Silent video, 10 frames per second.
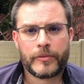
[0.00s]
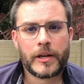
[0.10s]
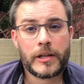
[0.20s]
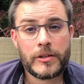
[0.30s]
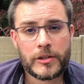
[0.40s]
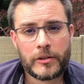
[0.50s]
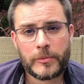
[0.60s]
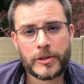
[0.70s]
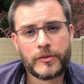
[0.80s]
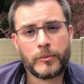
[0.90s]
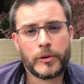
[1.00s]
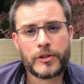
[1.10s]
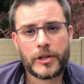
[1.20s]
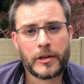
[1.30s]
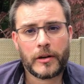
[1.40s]
Thank you so much for
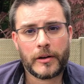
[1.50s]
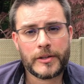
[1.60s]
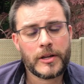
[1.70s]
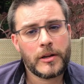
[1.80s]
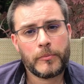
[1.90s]
watching, guys.